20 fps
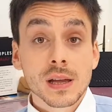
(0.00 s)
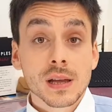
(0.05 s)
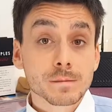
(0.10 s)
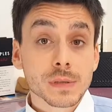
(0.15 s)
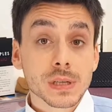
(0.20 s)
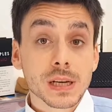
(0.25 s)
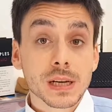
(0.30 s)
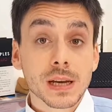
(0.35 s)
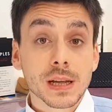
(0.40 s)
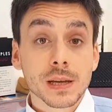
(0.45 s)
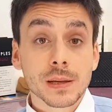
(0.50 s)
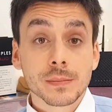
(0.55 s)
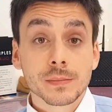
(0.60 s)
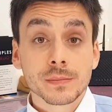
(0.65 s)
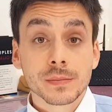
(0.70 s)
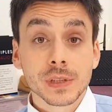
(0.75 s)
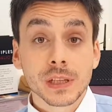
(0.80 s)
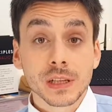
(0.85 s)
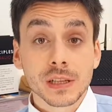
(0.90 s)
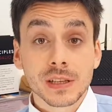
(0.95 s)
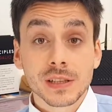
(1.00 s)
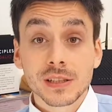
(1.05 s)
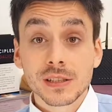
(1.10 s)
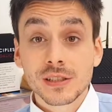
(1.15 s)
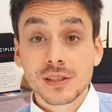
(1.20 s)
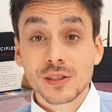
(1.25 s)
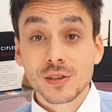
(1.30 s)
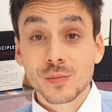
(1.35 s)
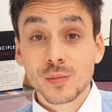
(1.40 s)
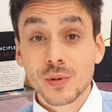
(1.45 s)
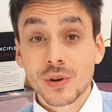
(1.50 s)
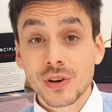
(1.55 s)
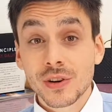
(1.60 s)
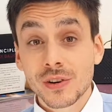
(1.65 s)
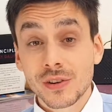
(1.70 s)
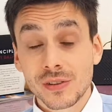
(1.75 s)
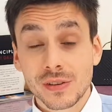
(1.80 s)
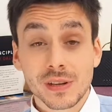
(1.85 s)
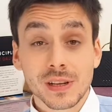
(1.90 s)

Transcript: claim the customer,